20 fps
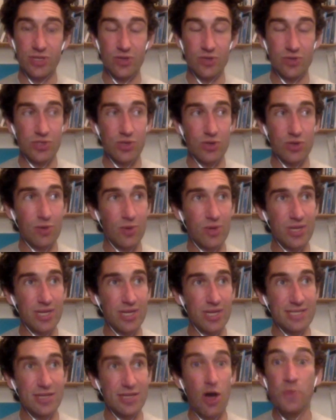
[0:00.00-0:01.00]
talk
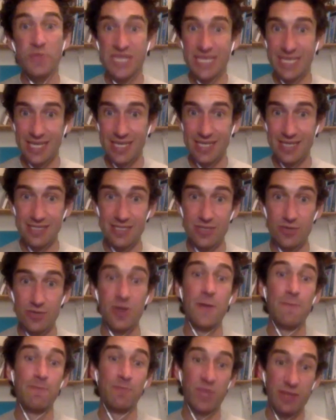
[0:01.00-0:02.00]
about is opting in.
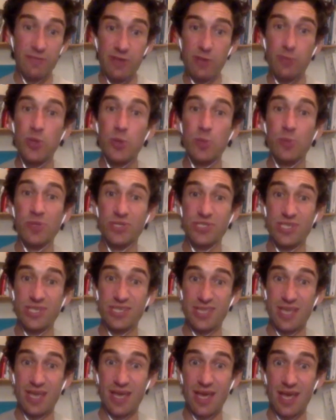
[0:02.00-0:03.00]
So giving pupils
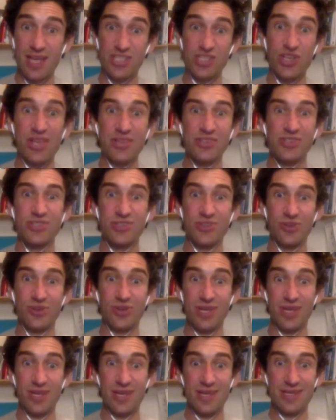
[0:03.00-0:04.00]
just a chance
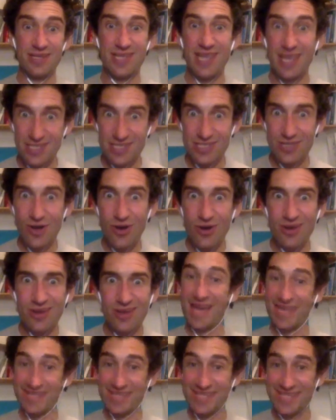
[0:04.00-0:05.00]
to take stock
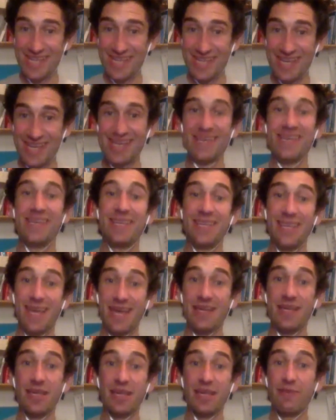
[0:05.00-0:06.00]
and
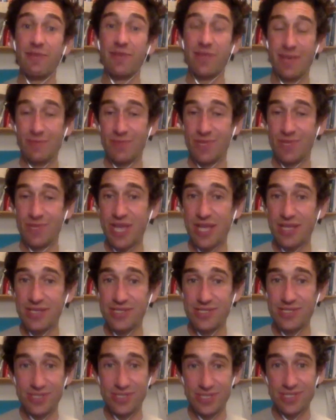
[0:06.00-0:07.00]
giving them the
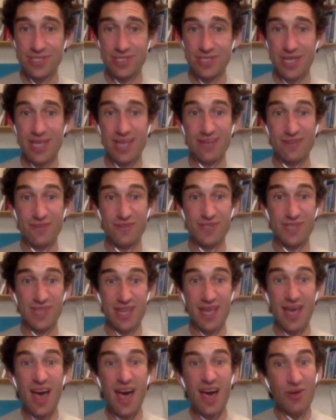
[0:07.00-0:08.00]
chance to just kind of
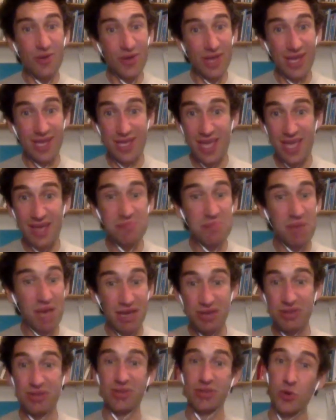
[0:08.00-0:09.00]
say, okay, yeah,
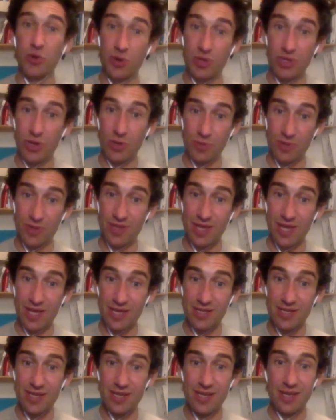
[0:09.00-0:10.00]
I'm going to go along with that.
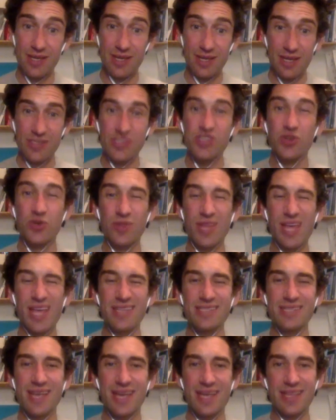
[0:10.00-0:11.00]
And so
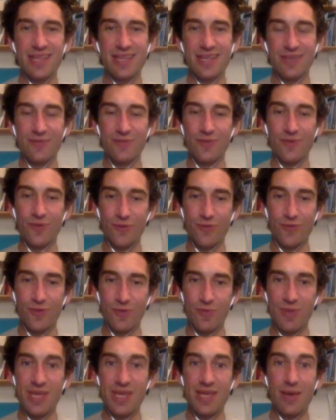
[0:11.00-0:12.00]
that's, I think, for
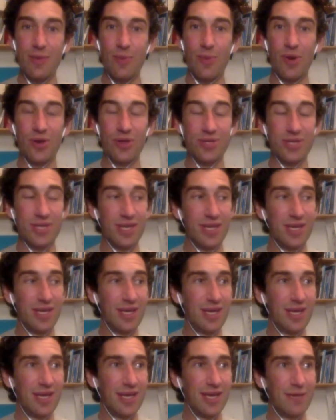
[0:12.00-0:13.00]
me about
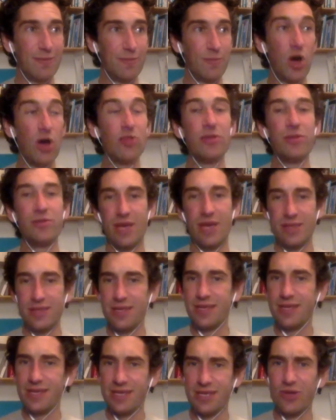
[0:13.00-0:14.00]
other than
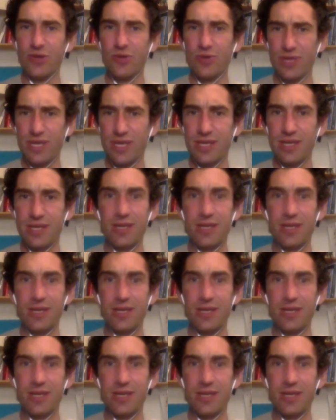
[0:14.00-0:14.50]
the